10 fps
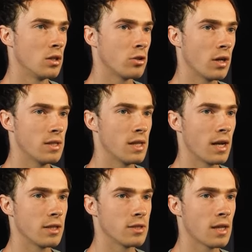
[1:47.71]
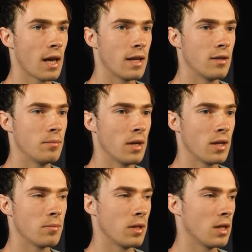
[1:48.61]
trades that I just had to
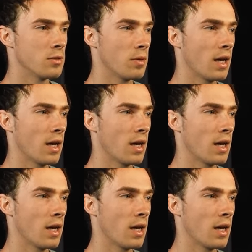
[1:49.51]
make because we